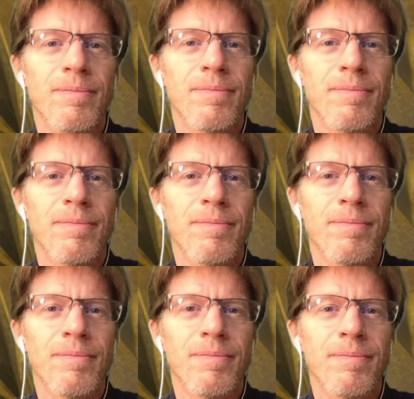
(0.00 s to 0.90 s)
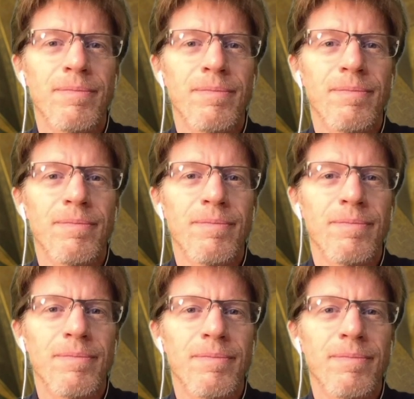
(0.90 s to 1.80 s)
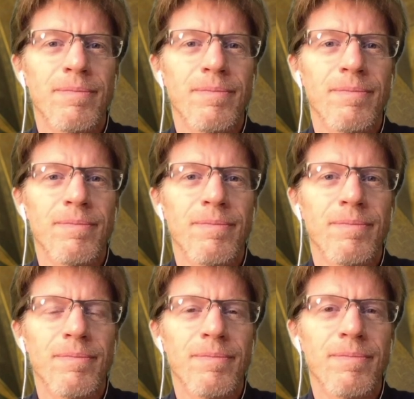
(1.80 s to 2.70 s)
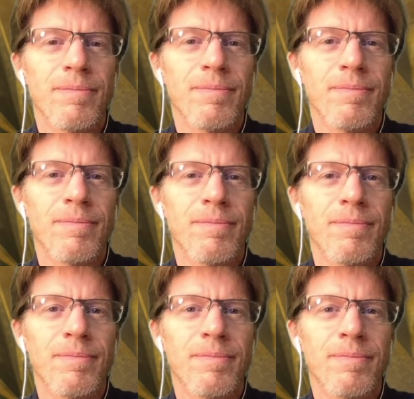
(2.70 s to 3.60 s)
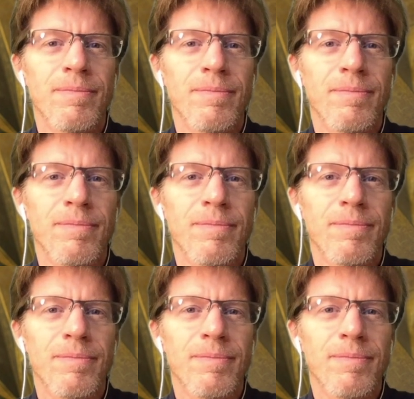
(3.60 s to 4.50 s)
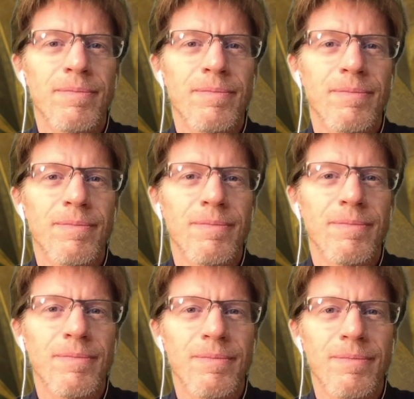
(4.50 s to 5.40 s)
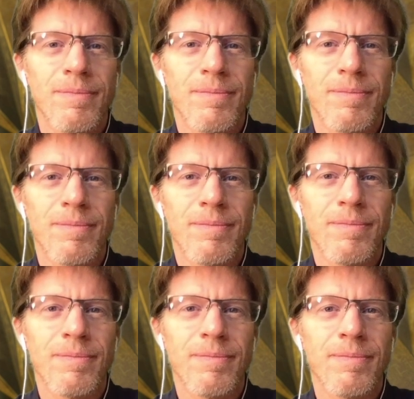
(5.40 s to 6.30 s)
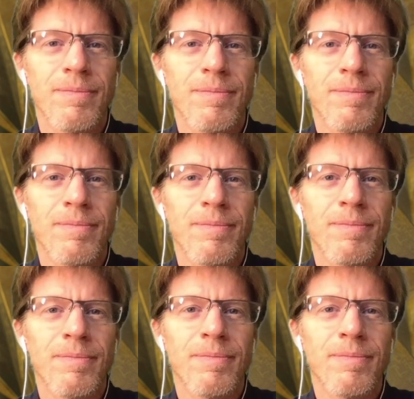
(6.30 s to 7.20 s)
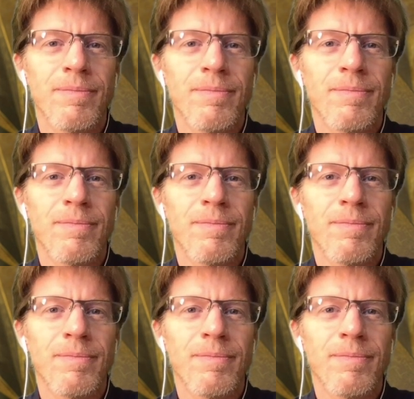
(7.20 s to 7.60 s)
No words are spoken by the person on screen.